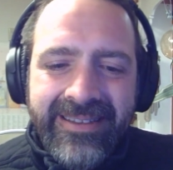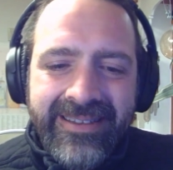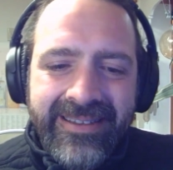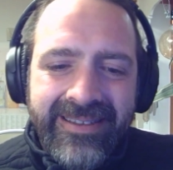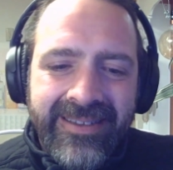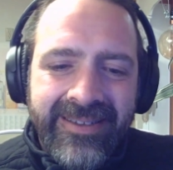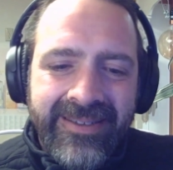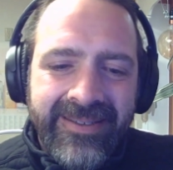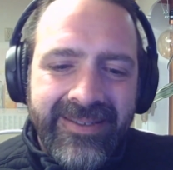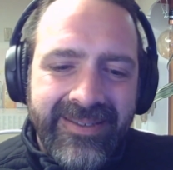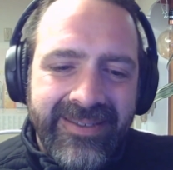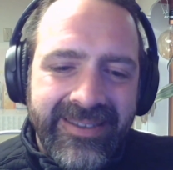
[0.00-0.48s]

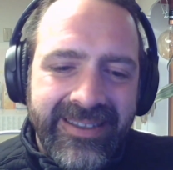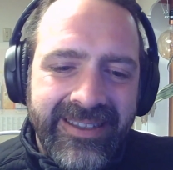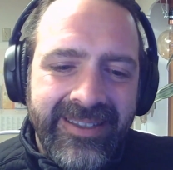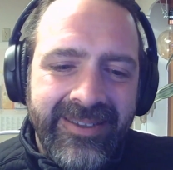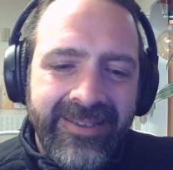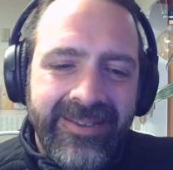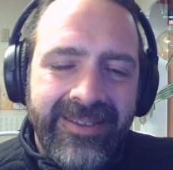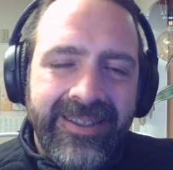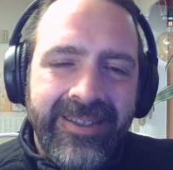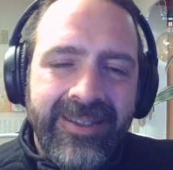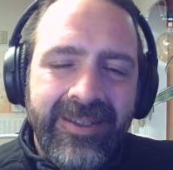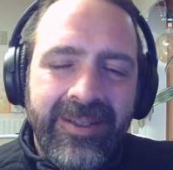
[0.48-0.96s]
Don't
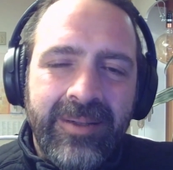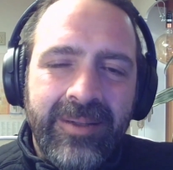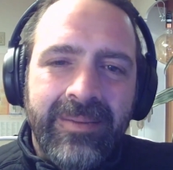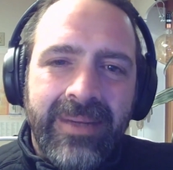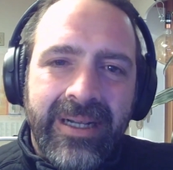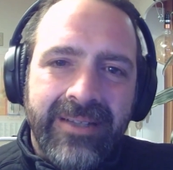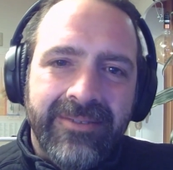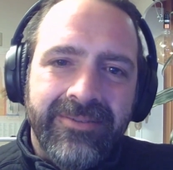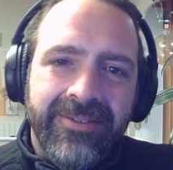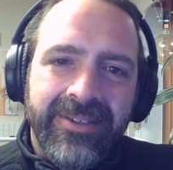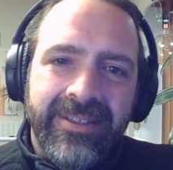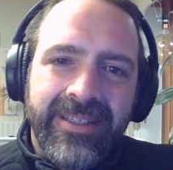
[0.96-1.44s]
you know
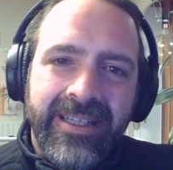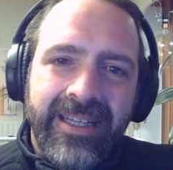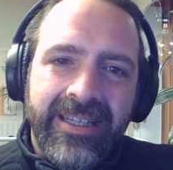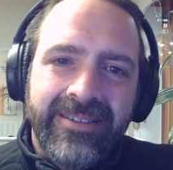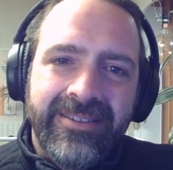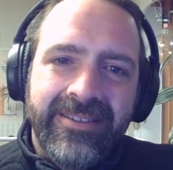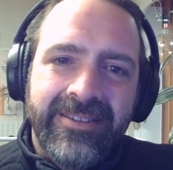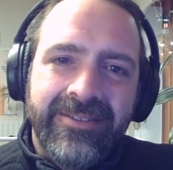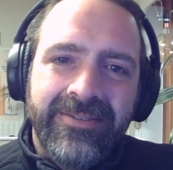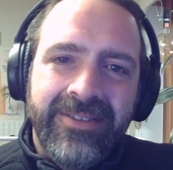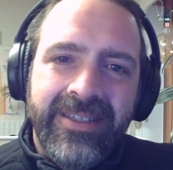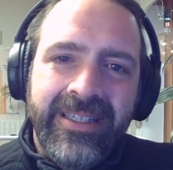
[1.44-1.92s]
my
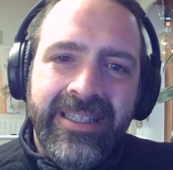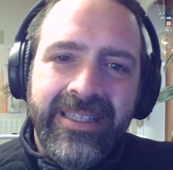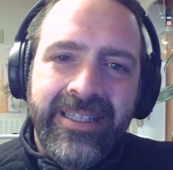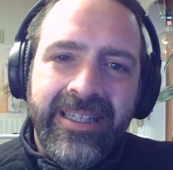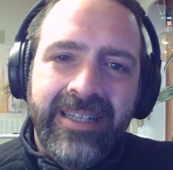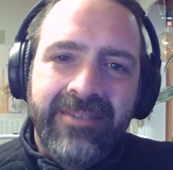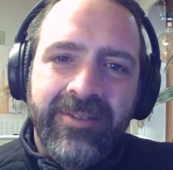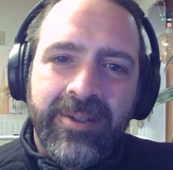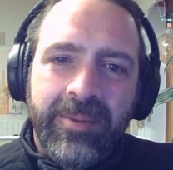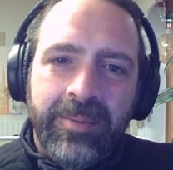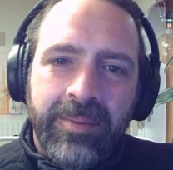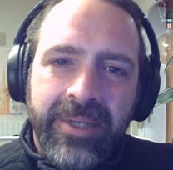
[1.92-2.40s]
philosophy?
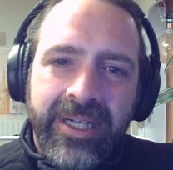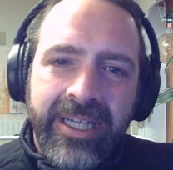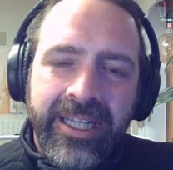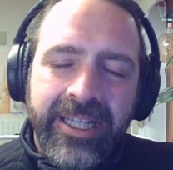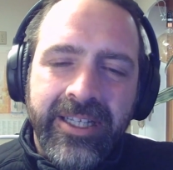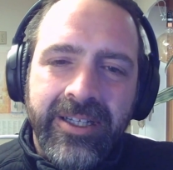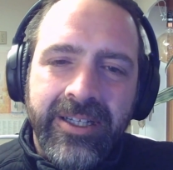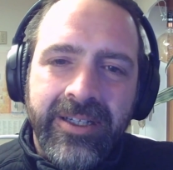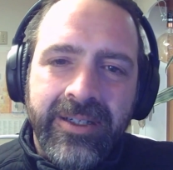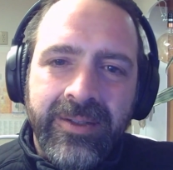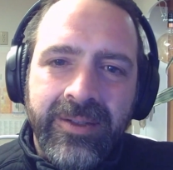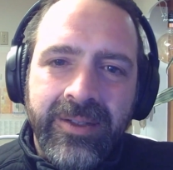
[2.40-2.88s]
Never break
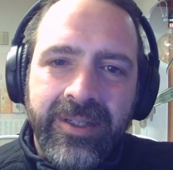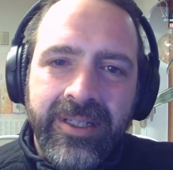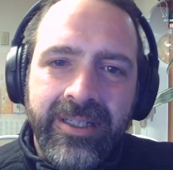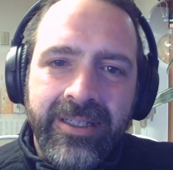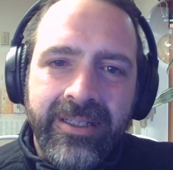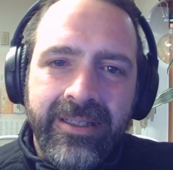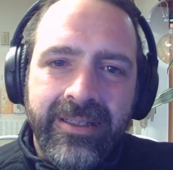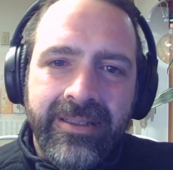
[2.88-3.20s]
code.